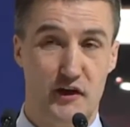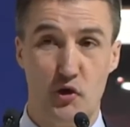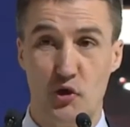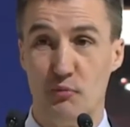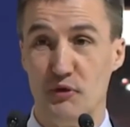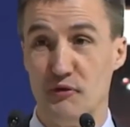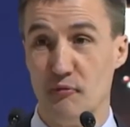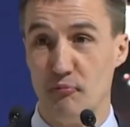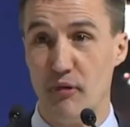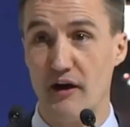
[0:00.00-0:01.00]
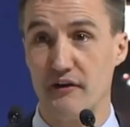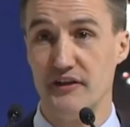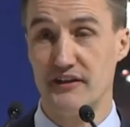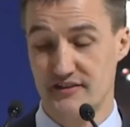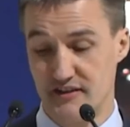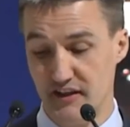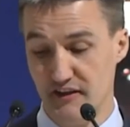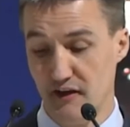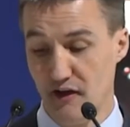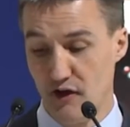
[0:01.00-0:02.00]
Urban Bionic Skin